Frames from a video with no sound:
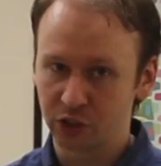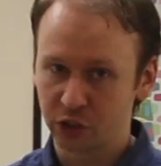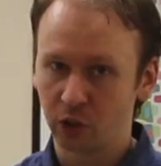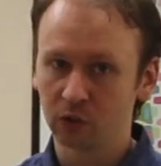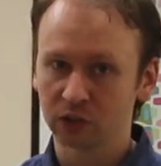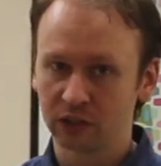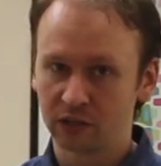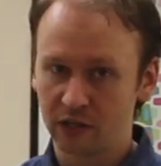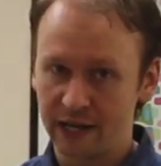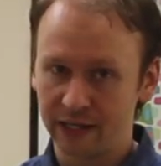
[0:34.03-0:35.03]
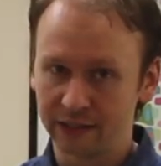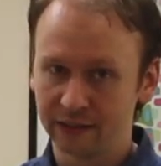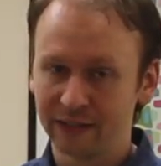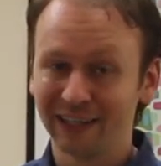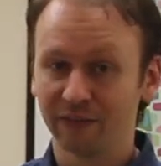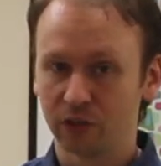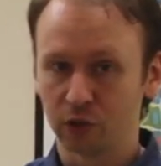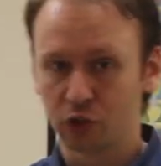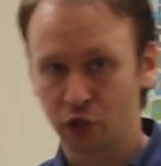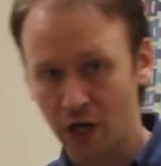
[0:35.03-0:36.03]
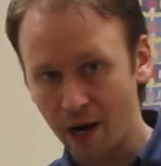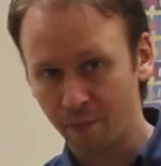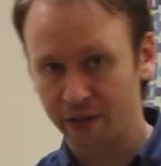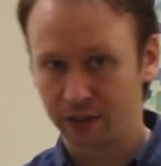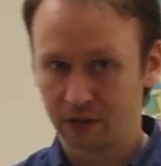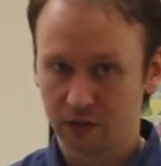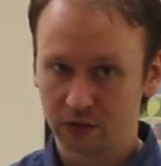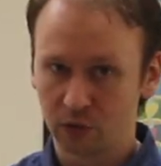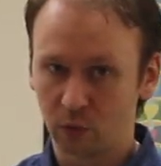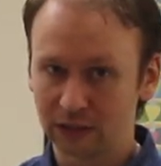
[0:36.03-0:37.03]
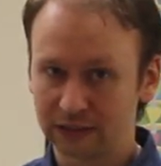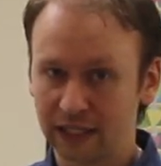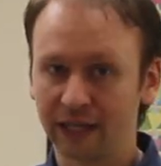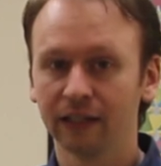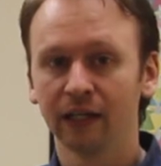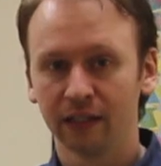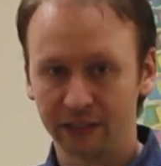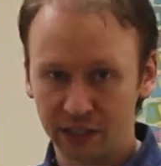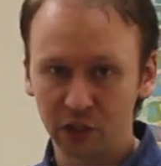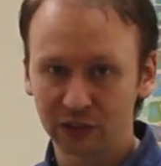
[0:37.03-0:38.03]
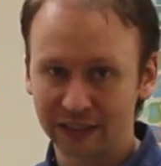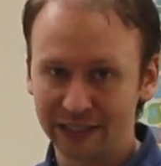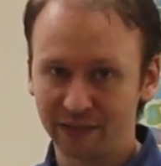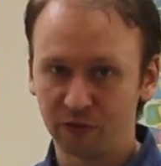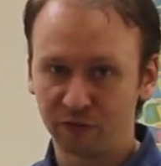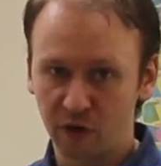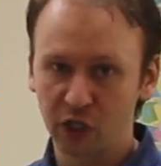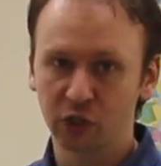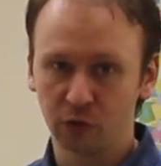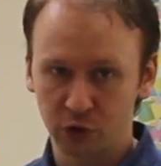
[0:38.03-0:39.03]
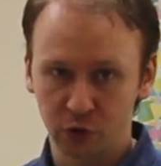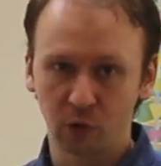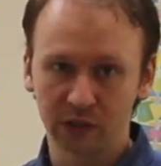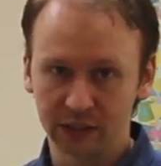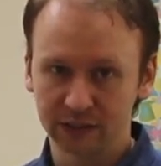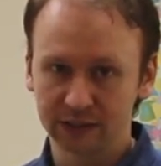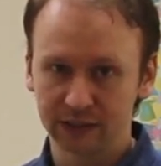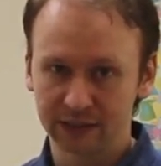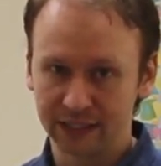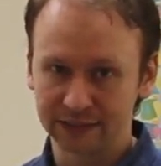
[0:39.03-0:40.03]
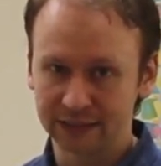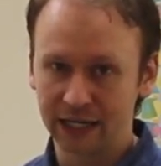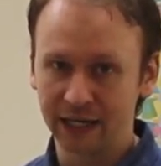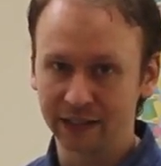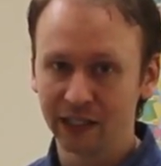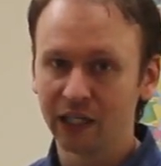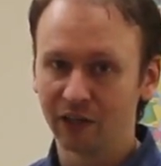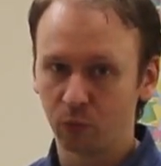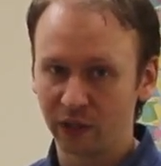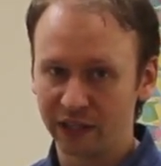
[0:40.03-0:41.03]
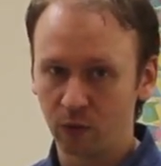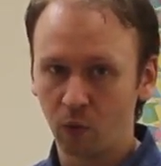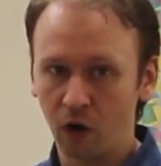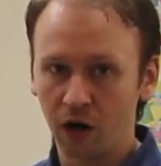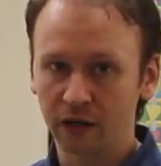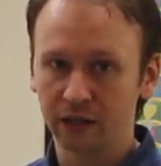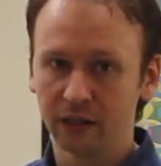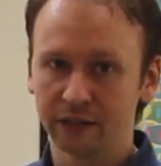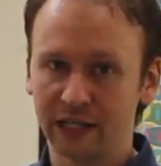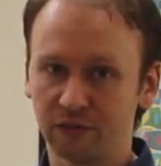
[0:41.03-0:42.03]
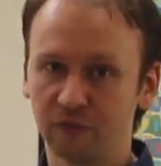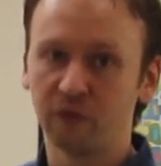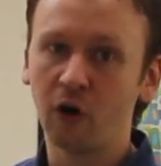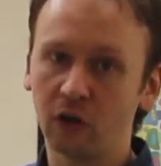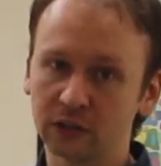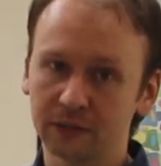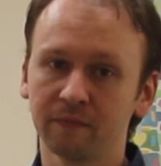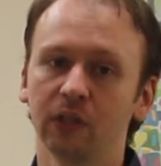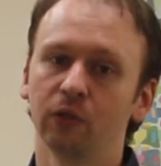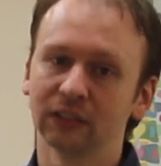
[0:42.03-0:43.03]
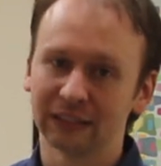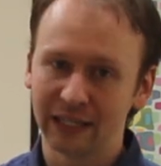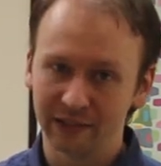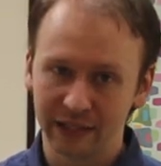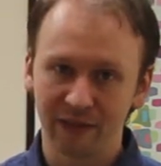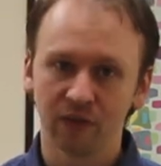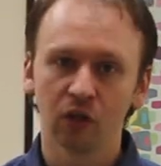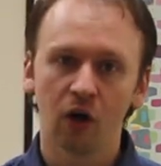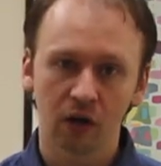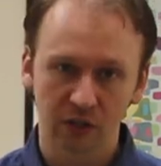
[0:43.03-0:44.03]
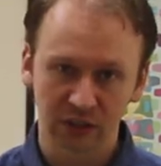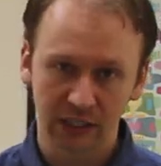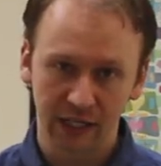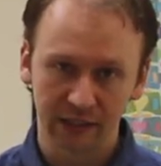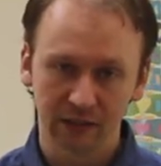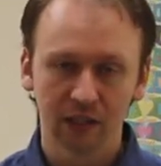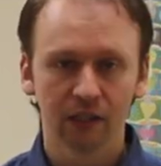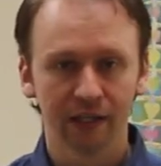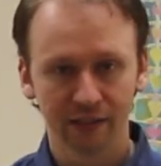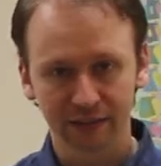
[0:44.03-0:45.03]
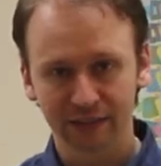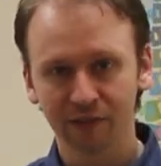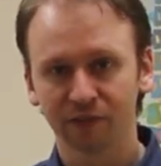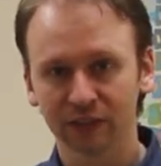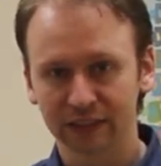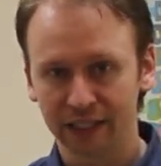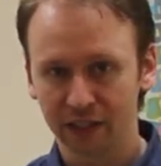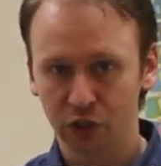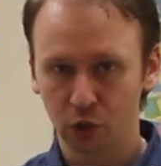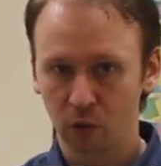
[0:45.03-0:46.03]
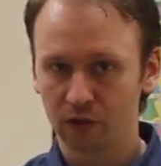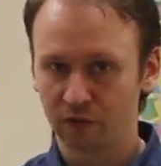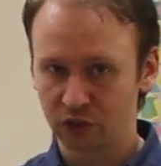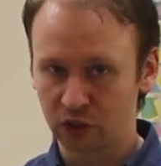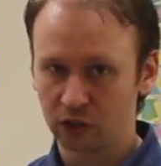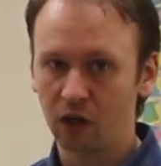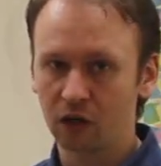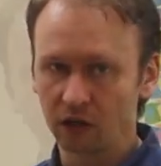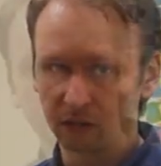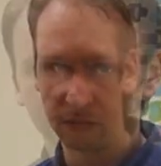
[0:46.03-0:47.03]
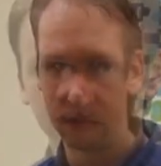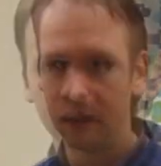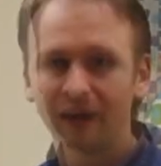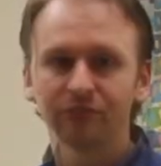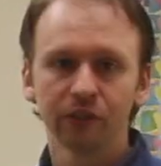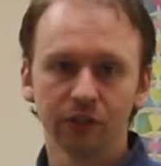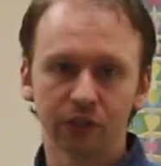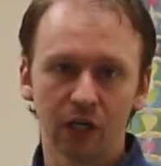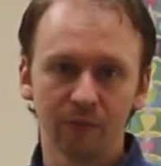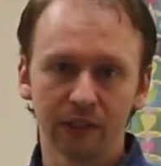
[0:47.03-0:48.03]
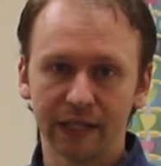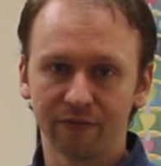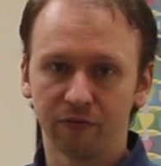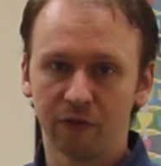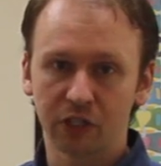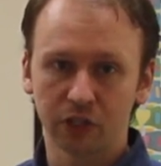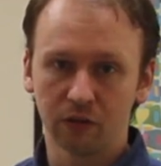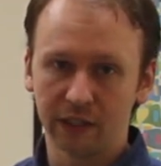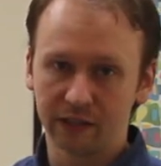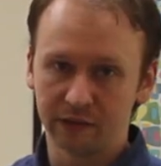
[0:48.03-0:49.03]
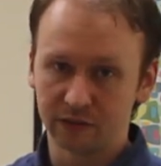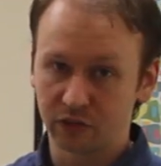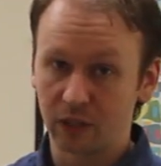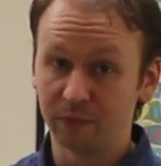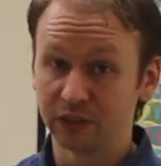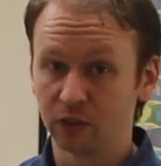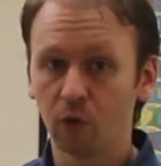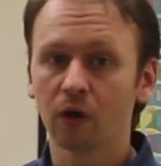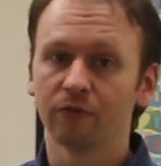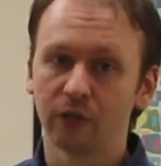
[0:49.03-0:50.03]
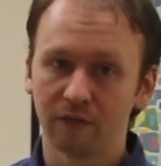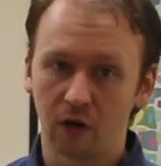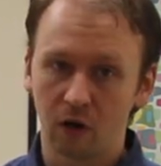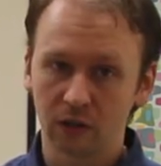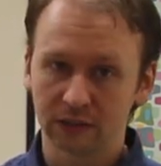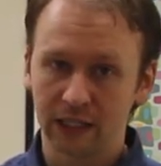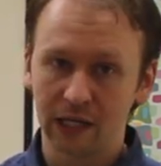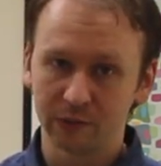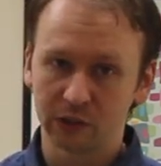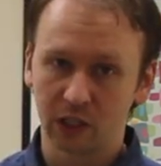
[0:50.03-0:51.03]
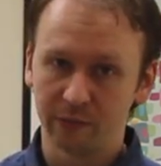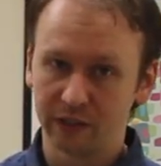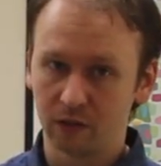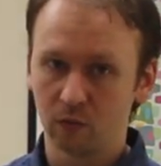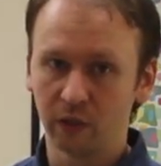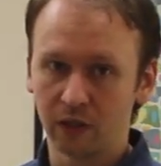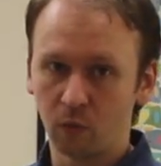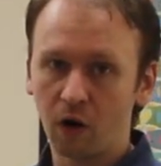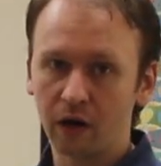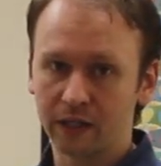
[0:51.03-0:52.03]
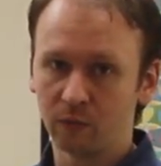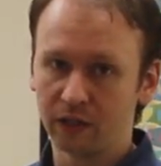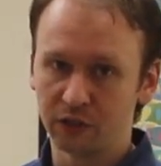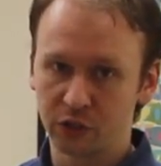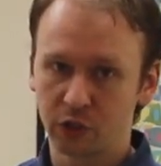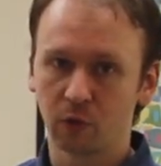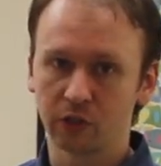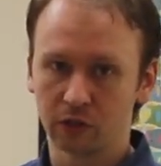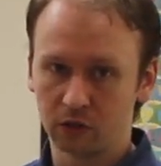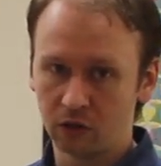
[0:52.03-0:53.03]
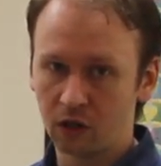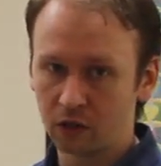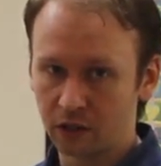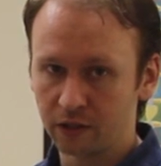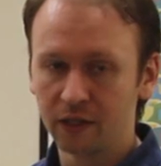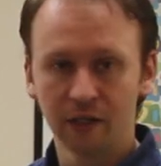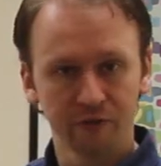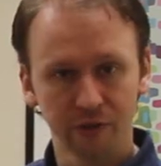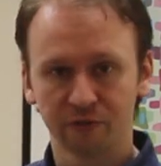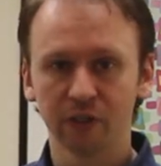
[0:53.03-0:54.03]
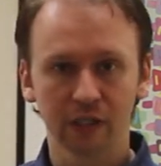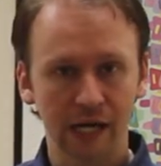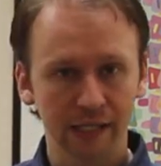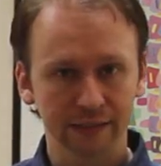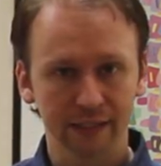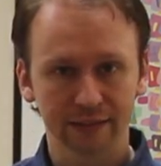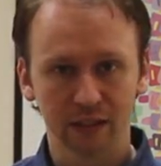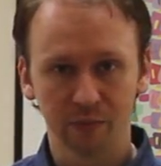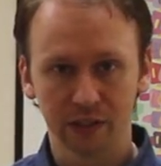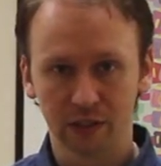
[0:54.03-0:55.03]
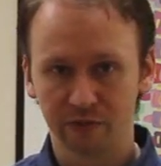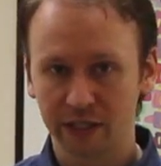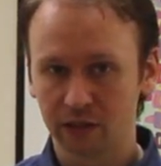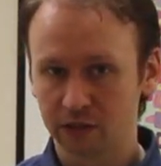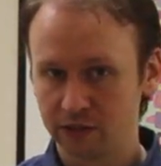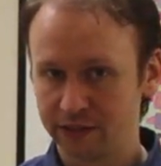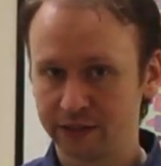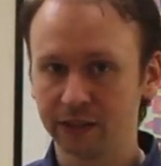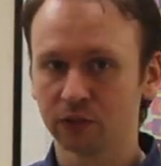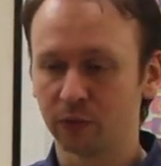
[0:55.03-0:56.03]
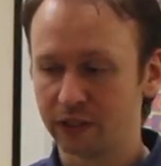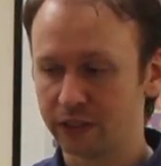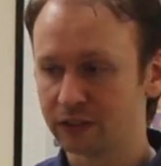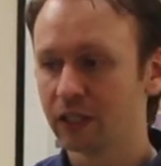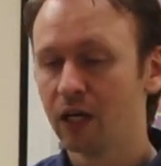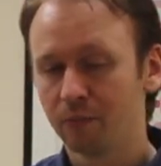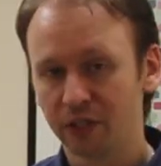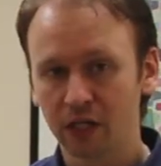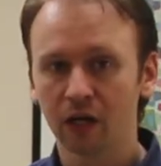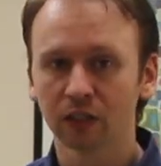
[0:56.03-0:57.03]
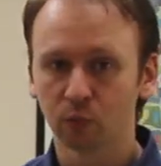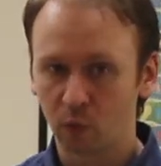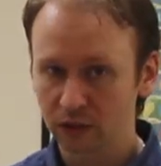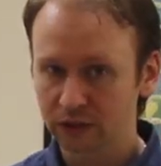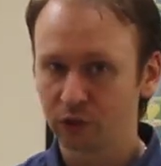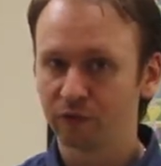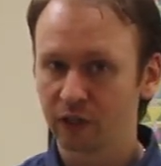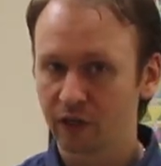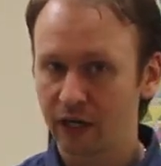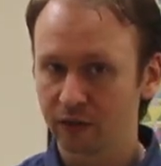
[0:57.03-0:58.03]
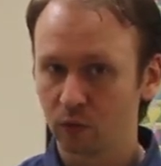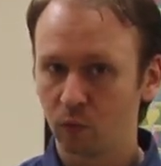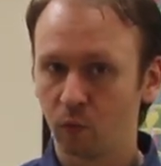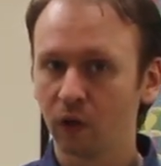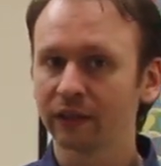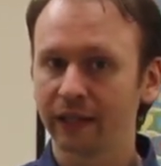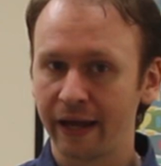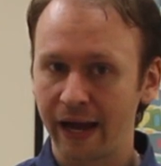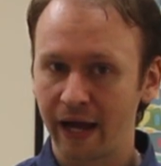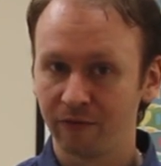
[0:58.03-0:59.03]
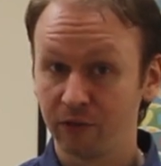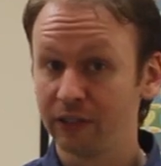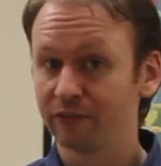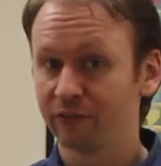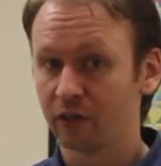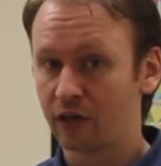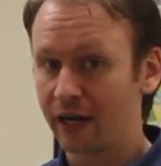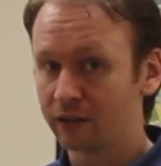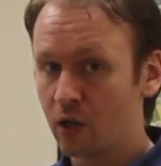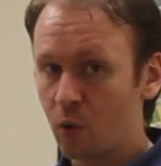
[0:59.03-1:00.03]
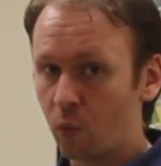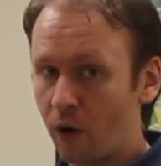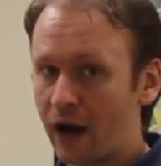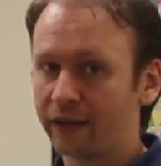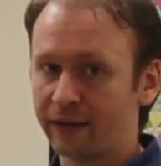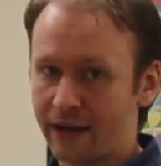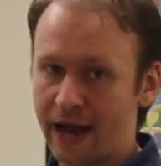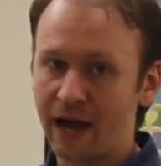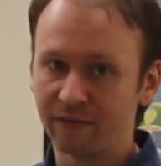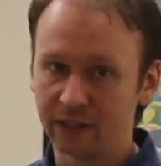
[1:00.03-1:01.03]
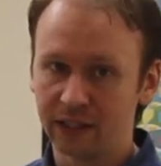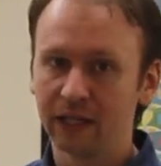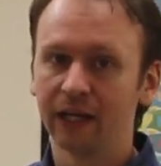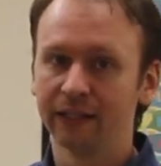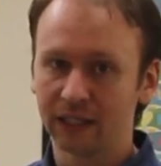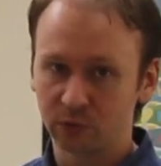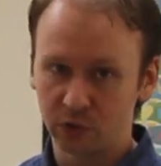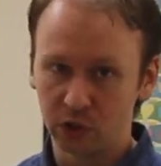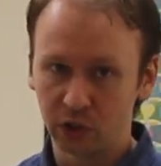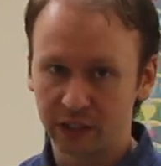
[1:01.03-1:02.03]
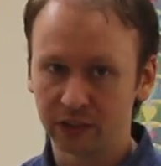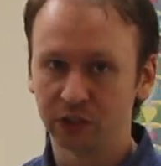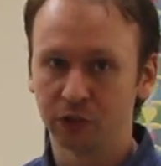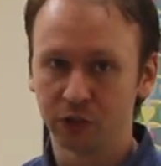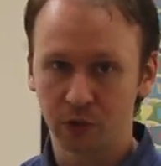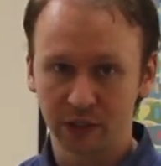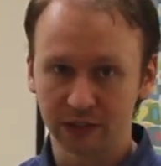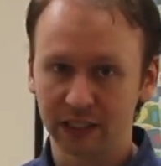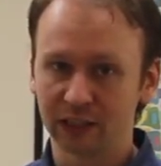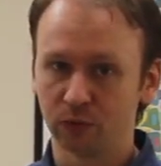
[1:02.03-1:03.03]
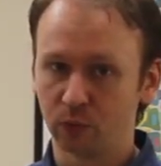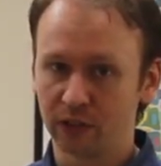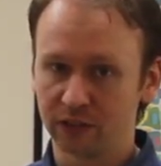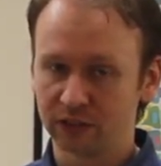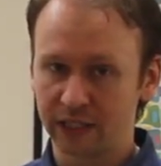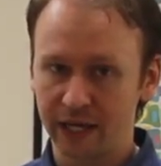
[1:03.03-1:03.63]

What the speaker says: their shoulders and their head. If they're dropping to one side, then you can say they have a functional shortness to that side. If when they walk, they have a vault, you can say that they have a longer side. And it's different saying shorter versus longer. After you determine that they have a functional leg length discrepancy, or if you have a hard time determining when they're walking, whether it's shorter or longer, feel free to contact somebody that regularly deals with these, because once you figure out what they have, you need to figure out why they have it, and that's when you look into your joint assessments, whether it's the